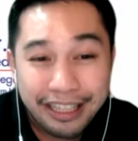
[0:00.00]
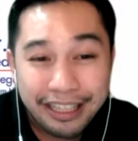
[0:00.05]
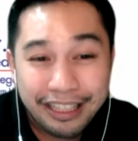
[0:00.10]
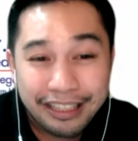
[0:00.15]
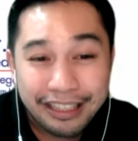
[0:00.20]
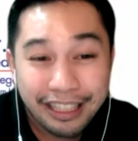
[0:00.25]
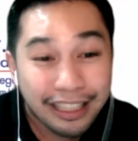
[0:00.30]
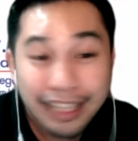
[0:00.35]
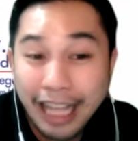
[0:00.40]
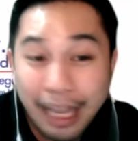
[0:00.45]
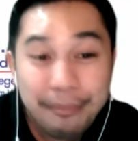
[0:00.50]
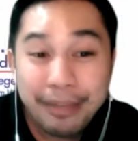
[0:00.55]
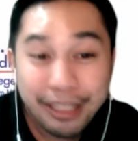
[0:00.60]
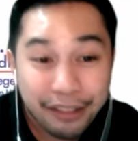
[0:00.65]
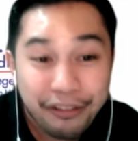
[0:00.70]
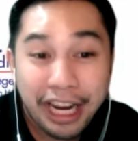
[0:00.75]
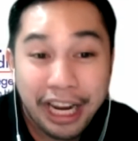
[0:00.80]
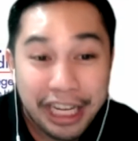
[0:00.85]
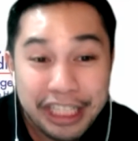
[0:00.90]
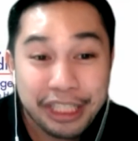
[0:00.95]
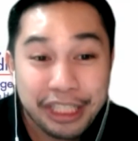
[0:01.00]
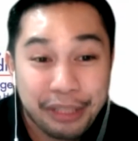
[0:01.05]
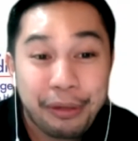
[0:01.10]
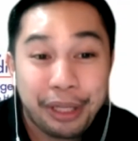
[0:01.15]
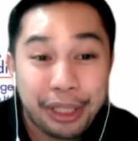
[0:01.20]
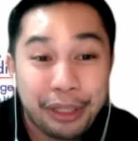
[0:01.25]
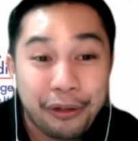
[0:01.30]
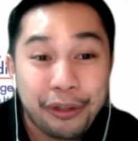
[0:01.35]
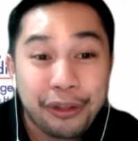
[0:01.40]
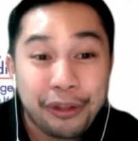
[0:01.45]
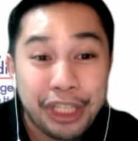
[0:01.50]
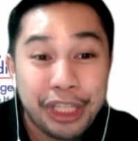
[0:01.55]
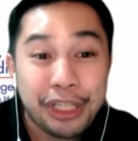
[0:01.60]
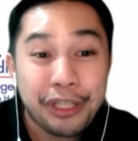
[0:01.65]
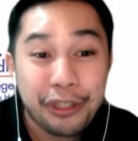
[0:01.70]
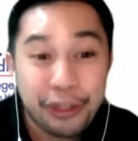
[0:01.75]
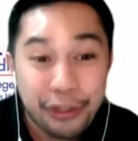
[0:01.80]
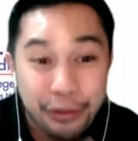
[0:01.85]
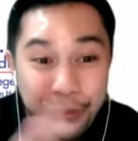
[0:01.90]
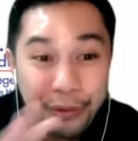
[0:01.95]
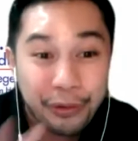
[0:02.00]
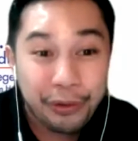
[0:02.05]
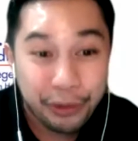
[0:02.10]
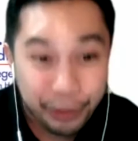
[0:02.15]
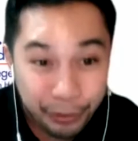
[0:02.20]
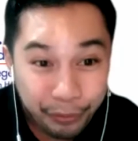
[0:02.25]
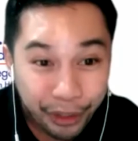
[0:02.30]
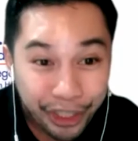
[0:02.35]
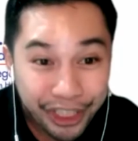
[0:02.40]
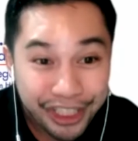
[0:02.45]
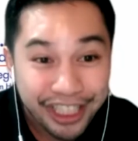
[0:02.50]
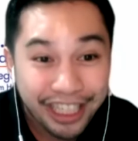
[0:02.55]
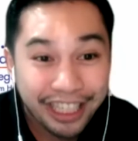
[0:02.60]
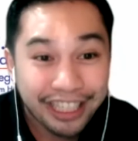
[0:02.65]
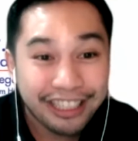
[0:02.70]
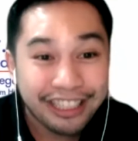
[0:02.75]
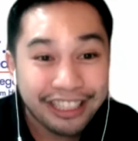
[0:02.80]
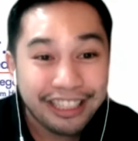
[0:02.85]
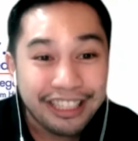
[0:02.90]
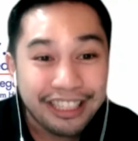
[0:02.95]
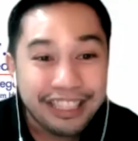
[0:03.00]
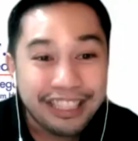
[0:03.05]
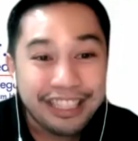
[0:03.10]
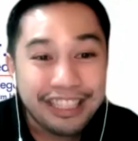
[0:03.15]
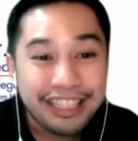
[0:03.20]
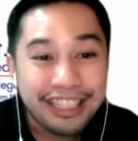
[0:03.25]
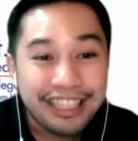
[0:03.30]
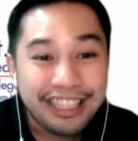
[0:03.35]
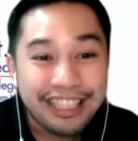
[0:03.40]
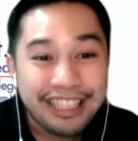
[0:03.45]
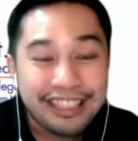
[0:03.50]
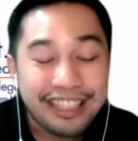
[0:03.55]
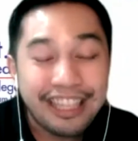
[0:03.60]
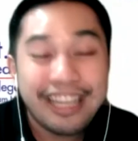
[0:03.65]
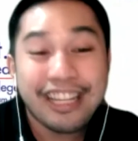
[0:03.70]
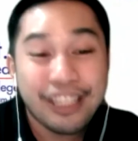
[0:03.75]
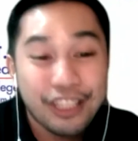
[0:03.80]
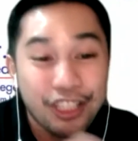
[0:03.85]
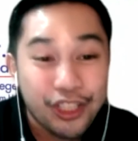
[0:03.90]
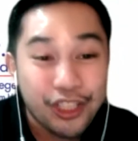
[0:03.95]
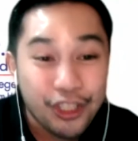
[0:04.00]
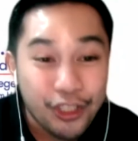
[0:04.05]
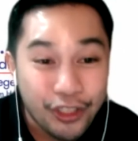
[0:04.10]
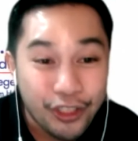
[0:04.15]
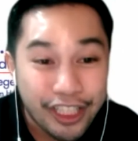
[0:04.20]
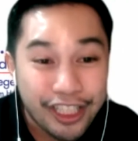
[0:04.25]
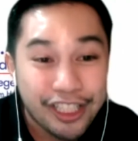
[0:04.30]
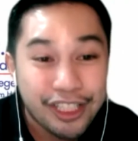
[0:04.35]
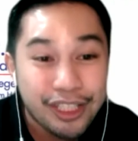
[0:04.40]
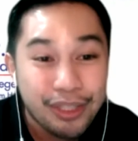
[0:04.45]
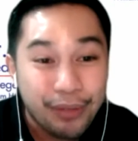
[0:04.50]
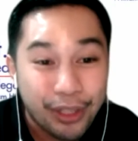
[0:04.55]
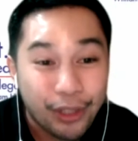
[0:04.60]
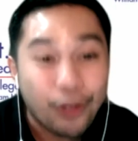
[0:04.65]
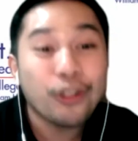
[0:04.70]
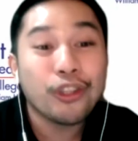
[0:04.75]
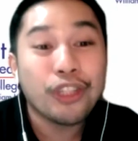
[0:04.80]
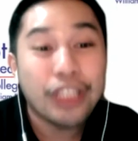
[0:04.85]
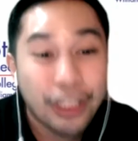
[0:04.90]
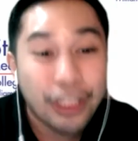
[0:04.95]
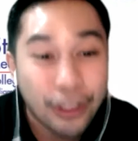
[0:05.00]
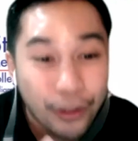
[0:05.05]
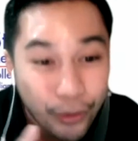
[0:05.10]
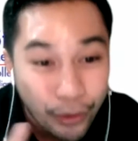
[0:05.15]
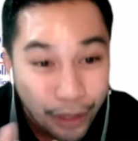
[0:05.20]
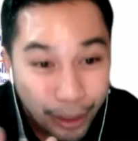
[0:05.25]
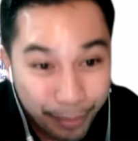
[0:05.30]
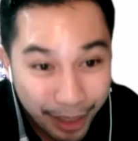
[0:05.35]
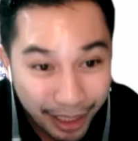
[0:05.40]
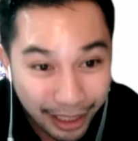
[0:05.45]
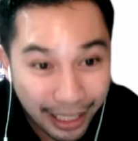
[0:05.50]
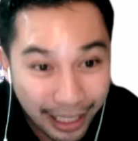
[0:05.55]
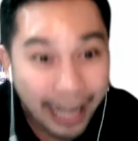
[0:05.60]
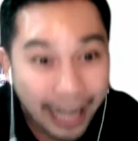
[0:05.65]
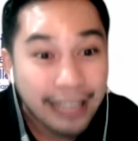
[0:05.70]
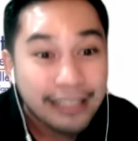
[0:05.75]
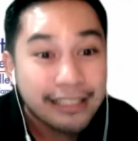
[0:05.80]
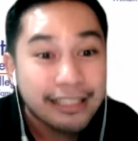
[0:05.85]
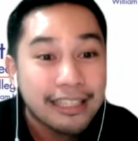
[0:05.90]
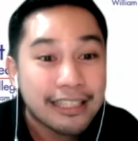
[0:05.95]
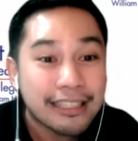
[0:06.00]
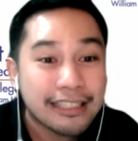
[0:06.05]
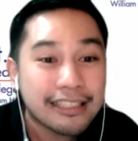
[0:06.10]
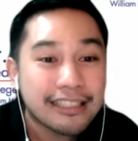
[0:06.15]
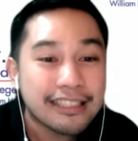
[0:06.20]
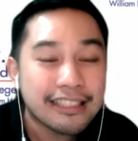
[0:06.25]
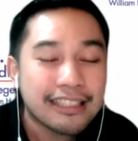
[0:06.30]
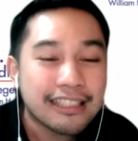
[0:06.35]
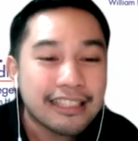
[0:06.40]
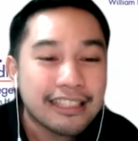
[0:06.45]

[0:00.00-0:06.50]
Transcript: the climate crisis will continue to, to worsen. The industries will continue to emit gases